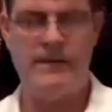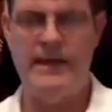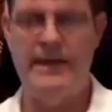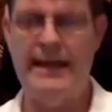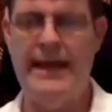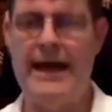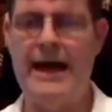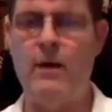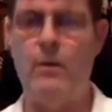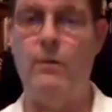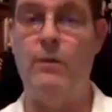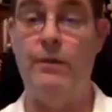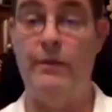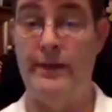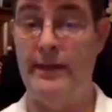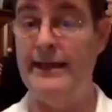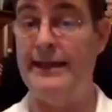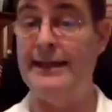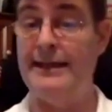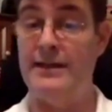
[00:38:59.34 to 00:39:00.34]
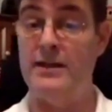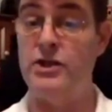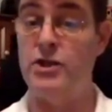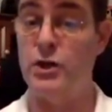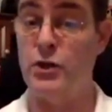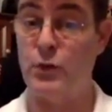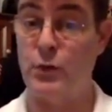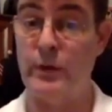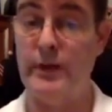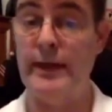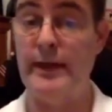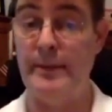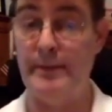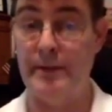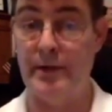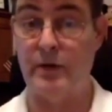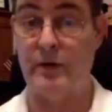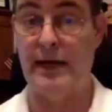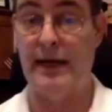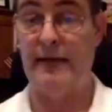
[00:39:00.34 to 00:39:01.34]
Now, the
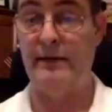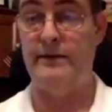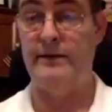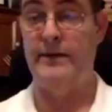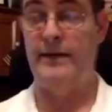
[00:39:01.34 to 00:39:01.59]
extreme crowd